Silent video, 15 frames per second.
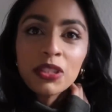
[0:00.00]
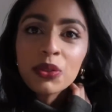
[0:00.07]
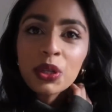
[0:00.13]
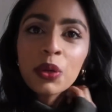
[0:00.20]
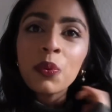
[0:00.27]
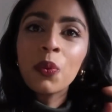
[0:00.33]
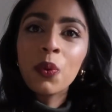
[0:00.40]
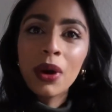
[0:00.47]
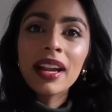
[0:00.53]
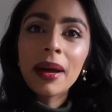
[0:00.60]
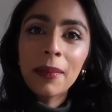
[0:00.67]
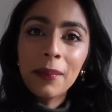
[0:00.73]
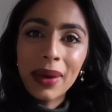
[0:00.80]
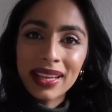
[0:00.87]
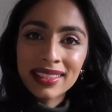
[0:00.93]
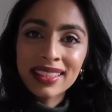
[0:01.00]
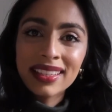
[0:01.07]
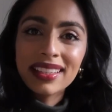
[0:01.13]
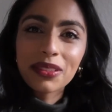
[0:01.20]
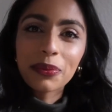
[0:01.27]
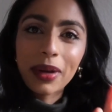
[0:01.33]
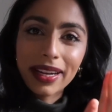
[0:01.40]
me show you what a mess it
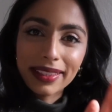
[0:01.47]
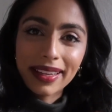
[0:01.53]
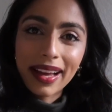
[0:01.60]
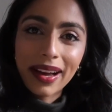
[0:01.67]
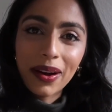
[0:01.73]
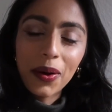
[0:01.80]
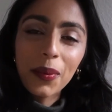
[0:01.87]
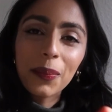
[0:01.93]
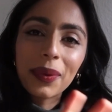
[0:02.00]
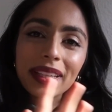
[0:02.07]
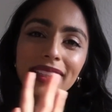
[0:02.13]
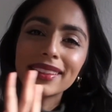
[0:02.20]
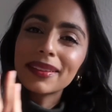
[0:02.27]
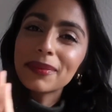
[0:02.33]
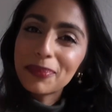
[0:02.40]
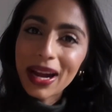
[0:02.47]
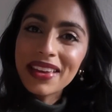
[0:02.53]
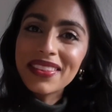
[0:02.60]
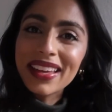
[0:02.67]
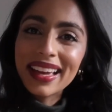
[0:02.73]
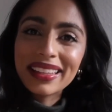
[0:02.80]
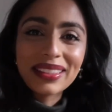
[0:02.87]
is right now, but
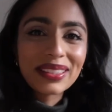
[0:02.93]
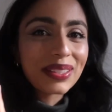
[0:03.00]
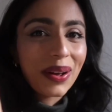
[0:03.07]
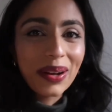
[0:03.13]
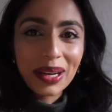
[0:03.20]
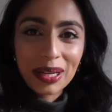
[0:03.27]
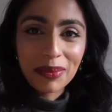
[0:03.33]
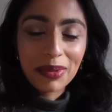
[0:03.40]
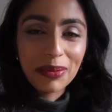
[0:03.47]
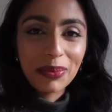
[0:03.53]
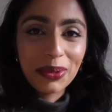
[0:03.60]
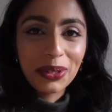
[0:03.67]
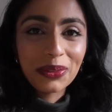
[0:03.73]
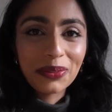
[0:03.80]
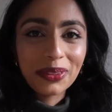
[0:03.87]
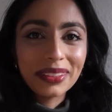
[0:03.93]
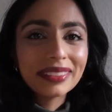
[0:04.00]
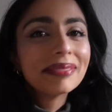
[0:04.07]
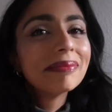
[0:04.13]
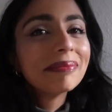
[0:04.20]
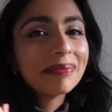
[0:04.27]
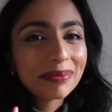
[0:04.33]
by the end, it's all gonna be
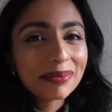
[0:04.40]
beautiful.